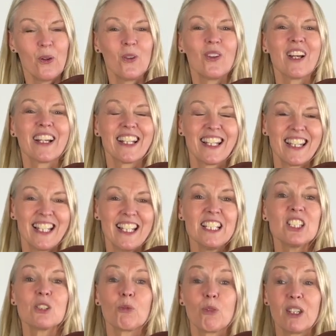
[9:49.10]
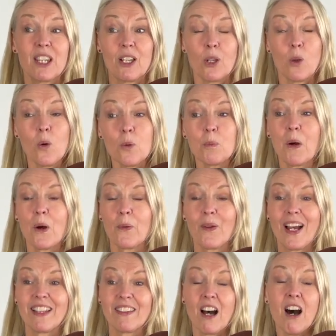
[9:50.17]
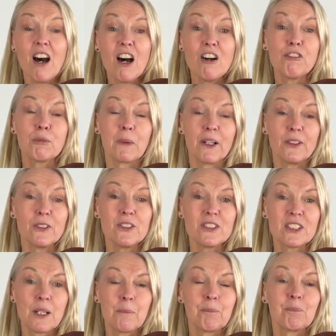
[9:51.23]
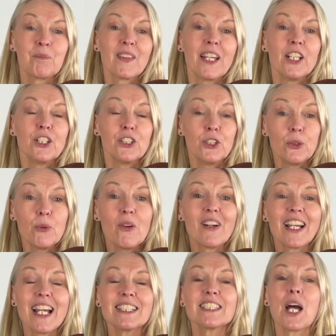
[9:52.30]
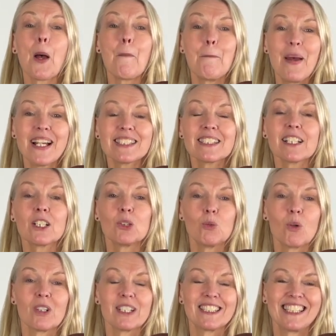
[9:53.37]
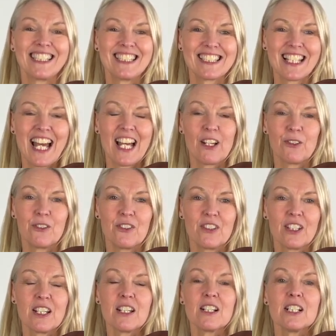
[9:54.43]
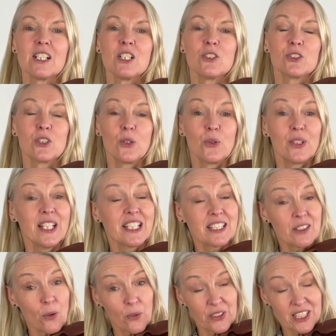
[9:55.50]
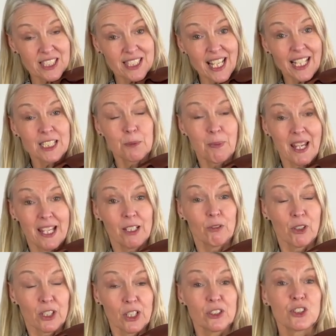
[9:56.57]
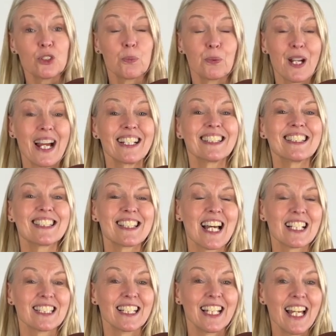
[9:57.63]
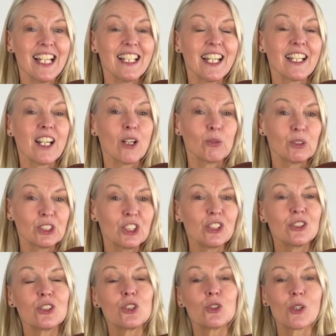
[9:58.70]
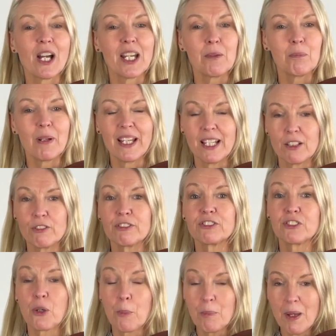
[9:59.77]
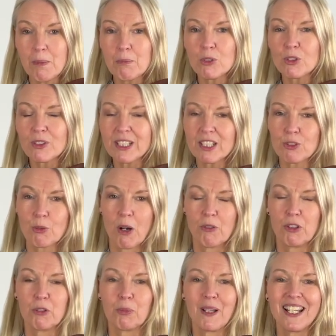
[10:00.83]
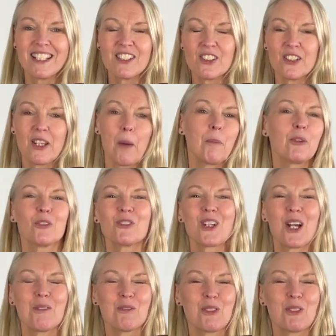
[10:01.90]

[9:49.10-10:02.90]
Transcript: like this, with the long bow and the half bows, you will get a better quality sound. So this, on this next playing, we're going to practice that again, and I want you to try and play it from memory as well. We've played it a number of times